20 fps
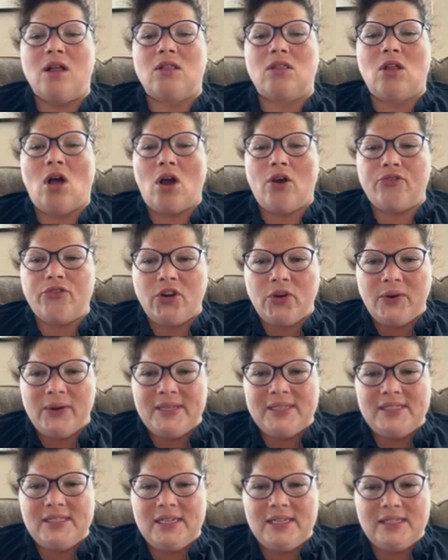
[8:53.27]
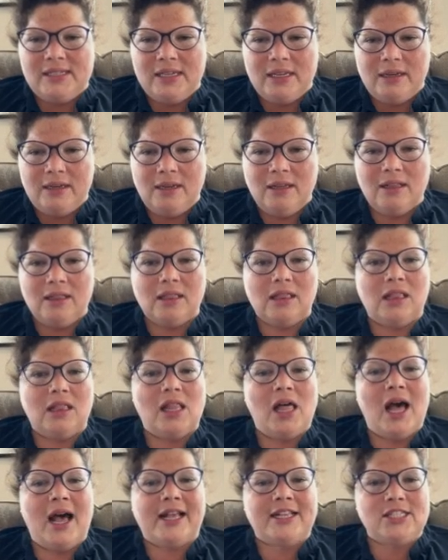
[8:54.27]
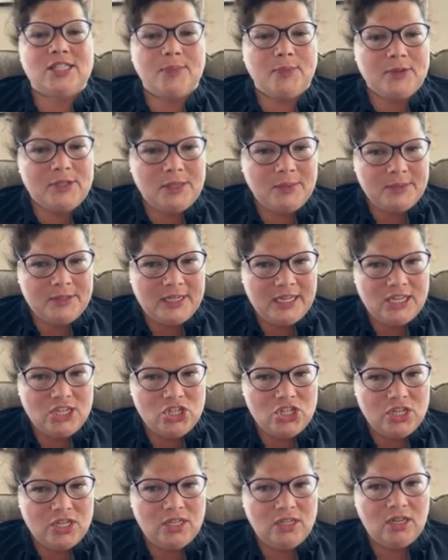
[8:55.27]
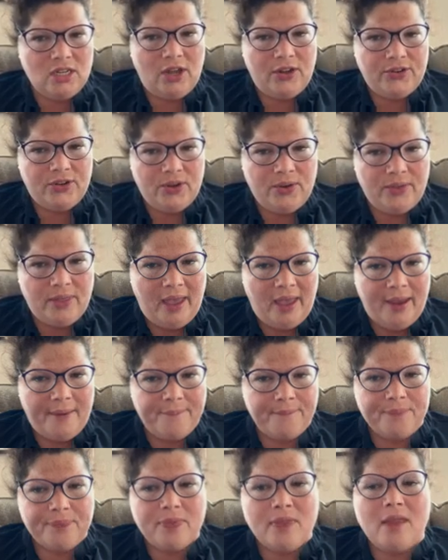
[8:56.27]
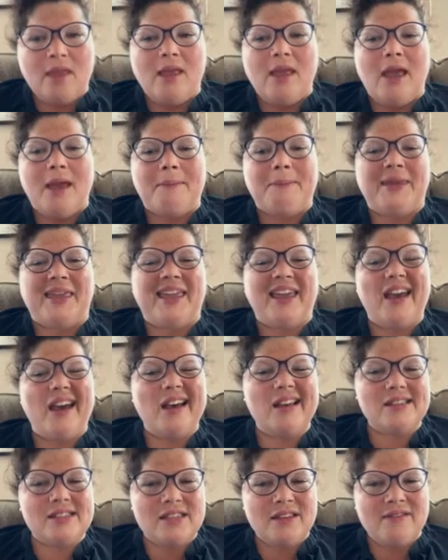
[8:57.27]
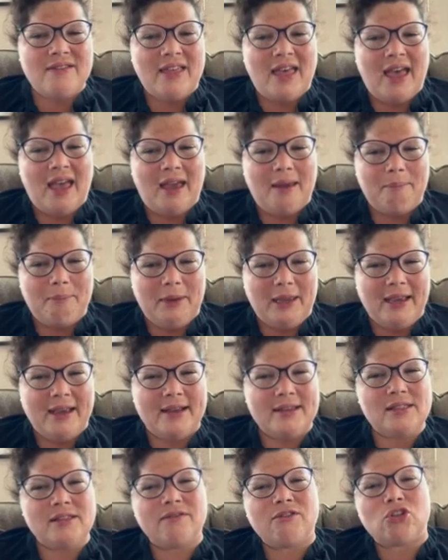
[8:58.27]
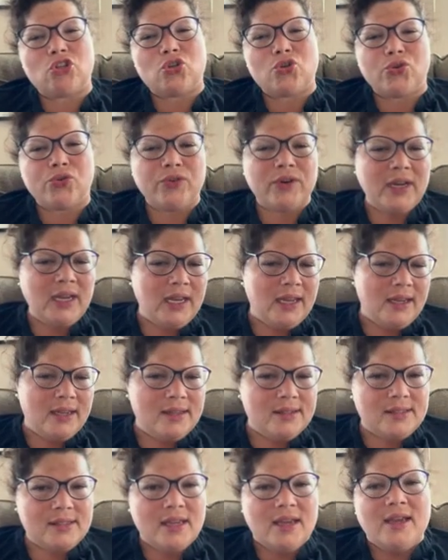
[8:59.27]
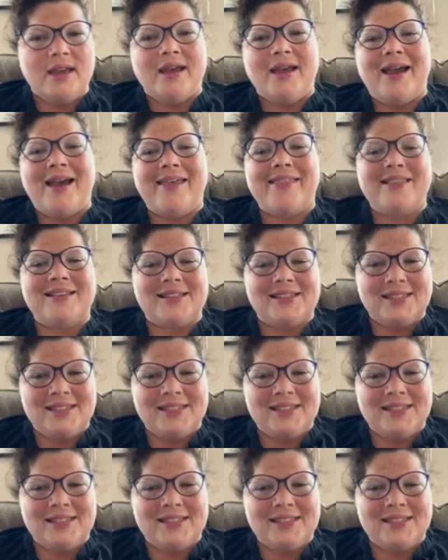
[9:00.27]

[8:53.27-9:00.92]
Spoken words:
Long growing season, lots of precipitation, y'all know that. And because of that, because of the trees and the